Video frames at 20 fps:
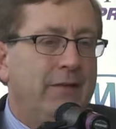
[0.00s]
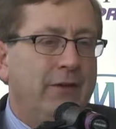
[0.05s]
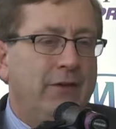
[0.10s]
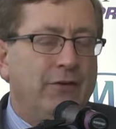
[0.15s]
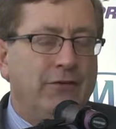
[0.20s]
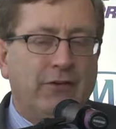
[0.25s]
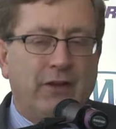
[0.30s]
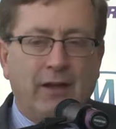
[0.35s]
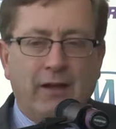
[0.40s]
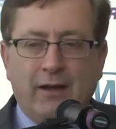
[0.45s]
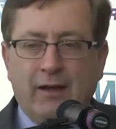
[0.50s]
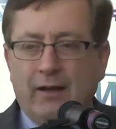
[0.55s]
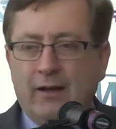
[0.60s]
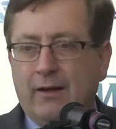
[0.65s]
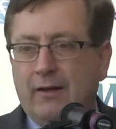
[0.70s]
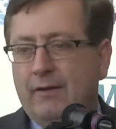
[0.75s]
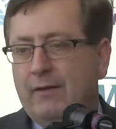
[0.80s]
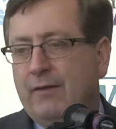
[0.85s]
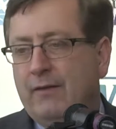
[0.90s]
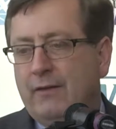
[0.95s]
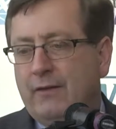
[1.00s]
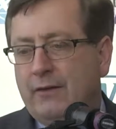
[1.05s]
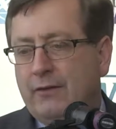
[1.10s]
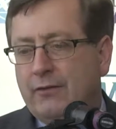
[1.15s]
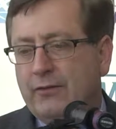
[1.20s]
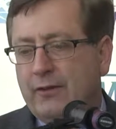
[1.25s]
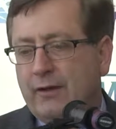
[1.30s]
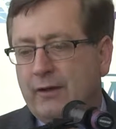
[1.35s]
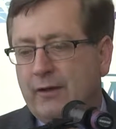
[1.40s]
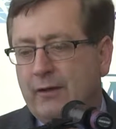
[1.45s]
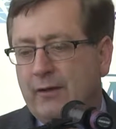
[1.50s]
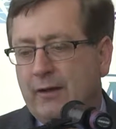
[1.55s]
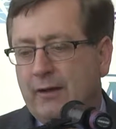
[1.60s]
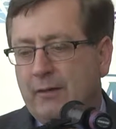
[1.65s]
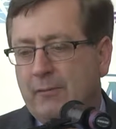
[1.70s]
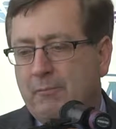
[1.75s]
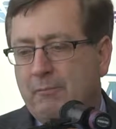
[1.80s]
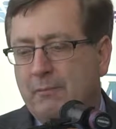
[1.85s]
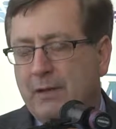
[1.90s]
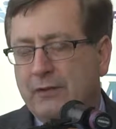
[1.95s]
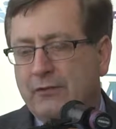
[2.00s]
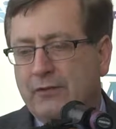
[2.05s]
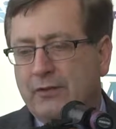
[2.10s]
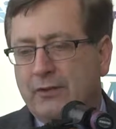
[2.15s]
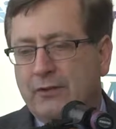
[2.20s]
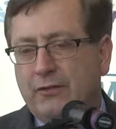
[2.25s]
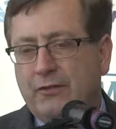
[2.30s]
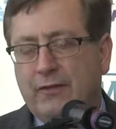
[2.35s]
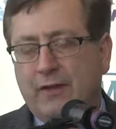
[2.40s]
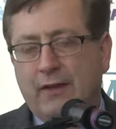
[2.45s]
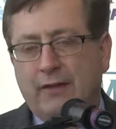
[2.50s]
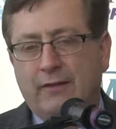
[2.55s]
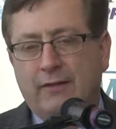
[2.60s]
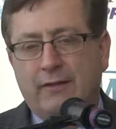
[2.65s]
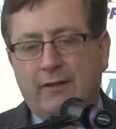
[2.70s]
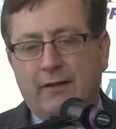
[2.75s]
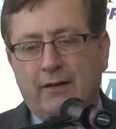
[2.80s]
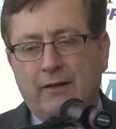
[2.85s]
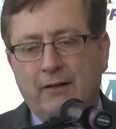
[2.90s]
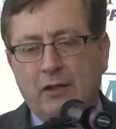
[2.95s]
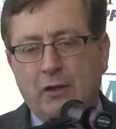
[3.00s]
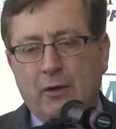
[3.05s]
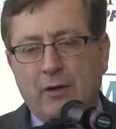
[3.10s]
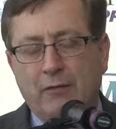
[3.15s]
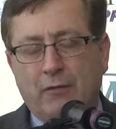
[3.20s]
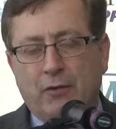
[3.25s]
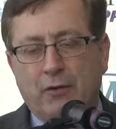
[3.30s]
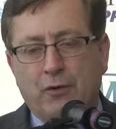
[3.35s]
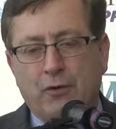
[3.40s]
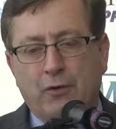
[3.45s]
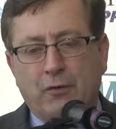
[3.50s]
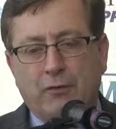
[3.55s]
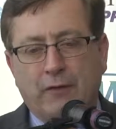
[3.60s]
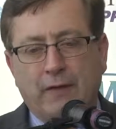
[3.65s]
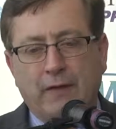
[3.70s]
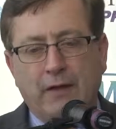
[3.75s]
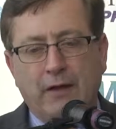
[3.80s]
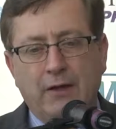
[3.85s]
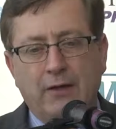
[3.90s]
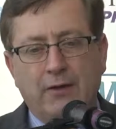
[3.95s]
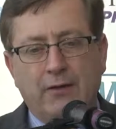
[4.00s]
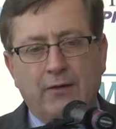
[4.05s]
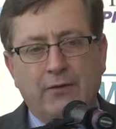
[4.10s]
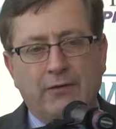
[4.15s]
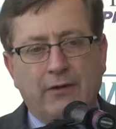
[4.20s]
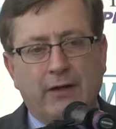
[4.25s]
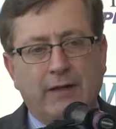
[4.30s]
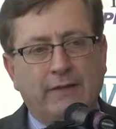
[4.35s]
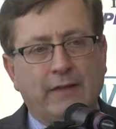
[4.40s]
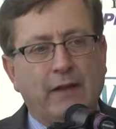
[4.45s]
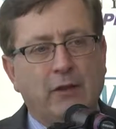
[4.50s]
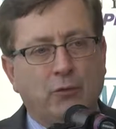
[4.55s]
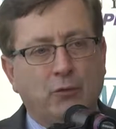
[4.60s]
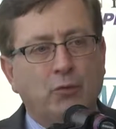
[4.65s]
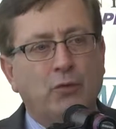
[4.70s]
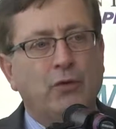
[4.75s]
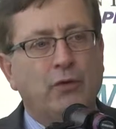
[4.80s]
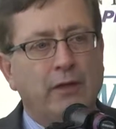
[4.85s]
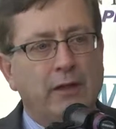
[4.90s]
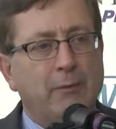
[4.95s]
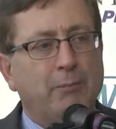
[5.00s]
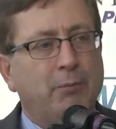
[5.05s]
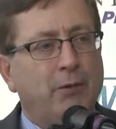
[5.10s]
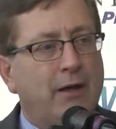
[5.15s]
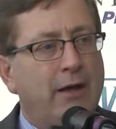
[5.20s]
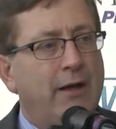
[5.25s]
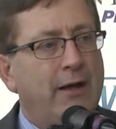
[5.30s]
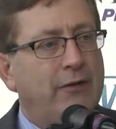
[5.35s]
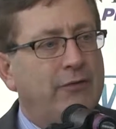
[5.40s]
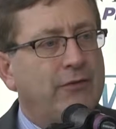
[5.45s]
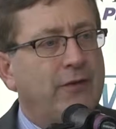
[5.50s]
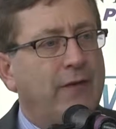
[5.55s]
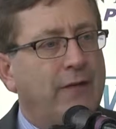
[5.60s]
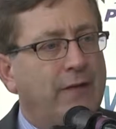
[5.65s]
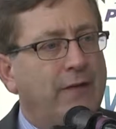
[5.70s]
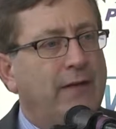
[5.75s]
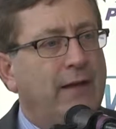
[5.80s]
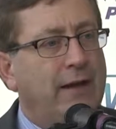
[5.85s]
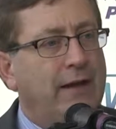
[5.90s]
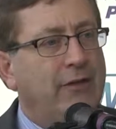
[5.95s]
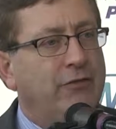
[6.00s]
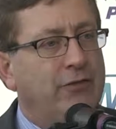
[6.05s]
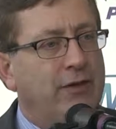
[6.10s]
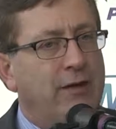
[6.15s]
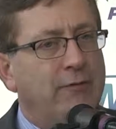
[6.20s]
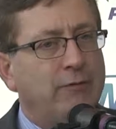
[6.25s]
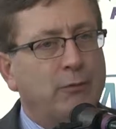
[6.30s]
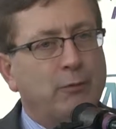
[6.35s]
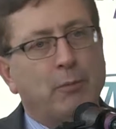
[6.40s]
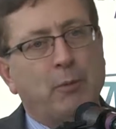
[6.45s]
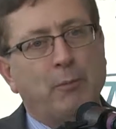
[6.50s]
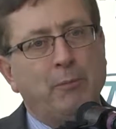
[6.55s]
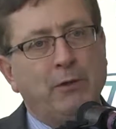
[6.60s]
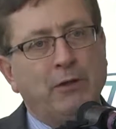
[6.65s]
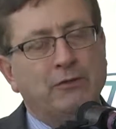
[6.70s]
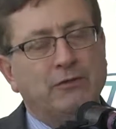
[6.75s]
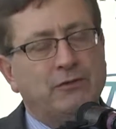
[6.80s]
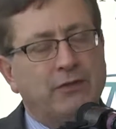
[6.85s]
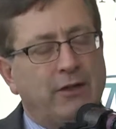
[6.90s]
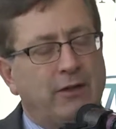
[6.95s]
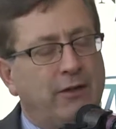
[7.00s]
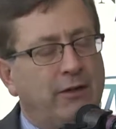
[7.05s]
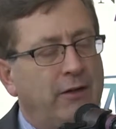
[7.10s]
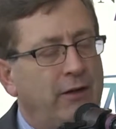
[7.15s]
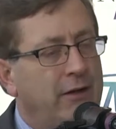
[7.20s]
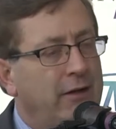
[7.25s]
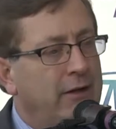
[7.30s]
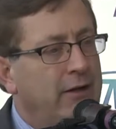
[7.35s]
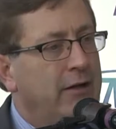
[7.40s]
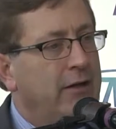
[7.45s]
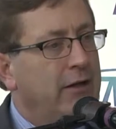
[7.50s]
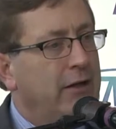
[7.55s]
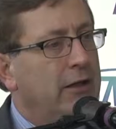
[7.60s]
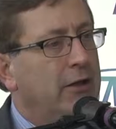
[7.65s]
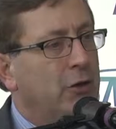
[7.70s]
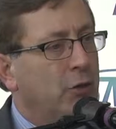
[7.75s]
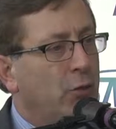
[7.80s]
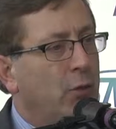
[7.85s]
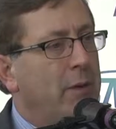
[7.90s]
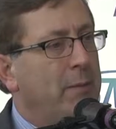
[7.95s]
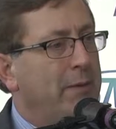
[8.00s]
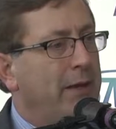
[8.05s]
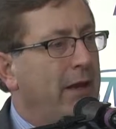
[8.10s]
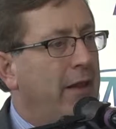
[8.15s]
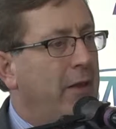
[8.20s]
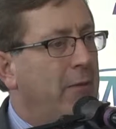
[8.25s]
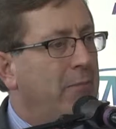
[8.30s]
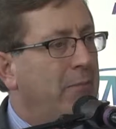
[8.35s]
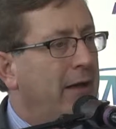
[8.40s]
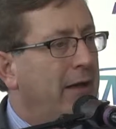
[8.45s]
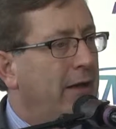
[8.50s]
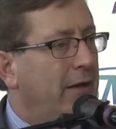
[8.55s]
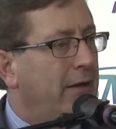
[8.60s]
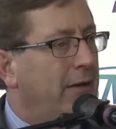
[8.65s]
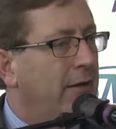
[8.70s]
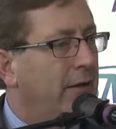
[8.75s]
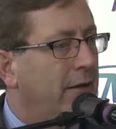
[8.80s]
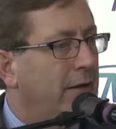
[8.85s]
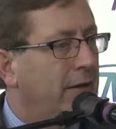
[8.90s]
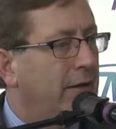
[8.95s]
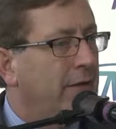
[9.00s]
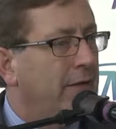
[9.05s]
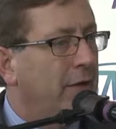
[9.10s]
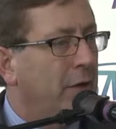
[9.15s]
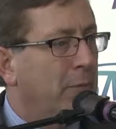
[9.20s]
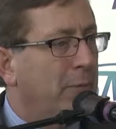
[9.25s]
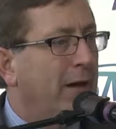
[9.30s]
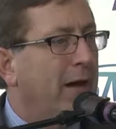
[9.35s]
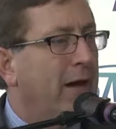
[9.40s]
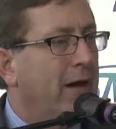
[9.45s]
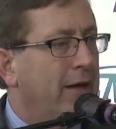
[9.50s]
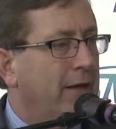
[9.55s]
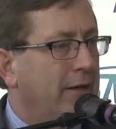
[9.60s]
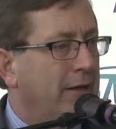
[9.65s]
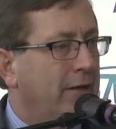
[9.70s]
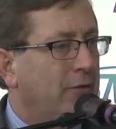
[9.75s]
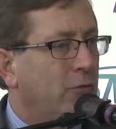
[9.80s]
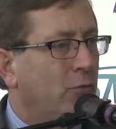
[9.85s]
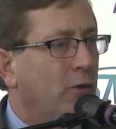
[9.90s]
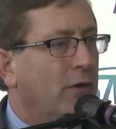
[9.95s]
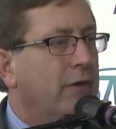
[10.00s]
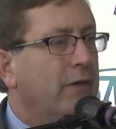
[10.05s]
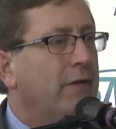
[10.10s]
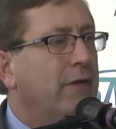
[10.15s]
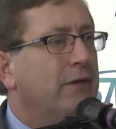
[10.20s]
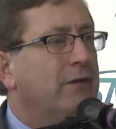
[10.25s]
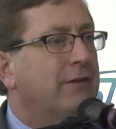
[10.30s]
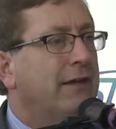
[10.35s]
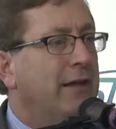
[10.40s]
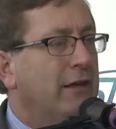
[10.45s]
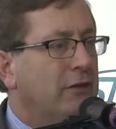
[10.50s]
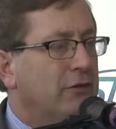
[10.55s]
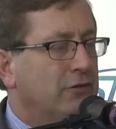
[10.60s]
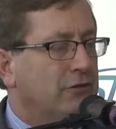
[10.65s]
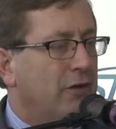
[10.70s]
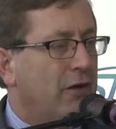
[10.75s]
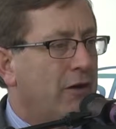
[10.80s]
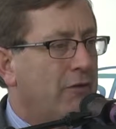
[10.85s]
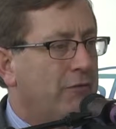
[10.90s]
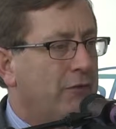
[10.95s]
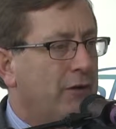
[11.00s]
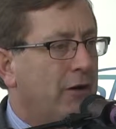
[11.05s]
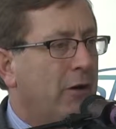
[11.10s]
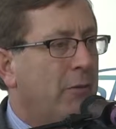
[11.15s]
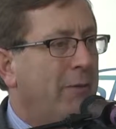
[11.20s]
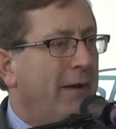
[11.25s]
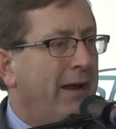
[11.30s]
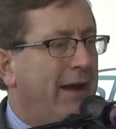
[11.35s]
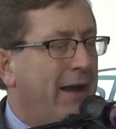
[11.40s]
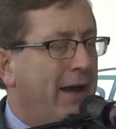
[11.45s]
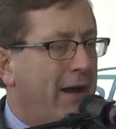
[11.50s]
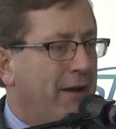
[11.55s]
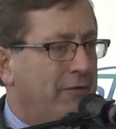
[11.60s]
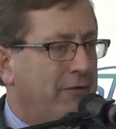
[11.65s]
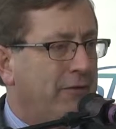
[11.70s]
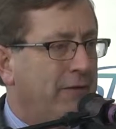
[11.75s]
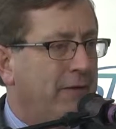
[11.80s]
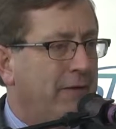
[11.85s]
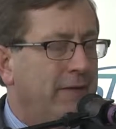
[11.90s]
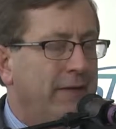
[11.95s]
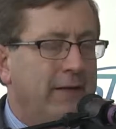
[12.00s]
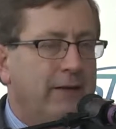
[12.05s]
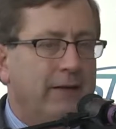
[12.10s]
There's a message that you know, I've heard over the years, and I think it really applies to the Denny Sanford Premier Center and the women and the men that are behind it, working their tails off on our behalf,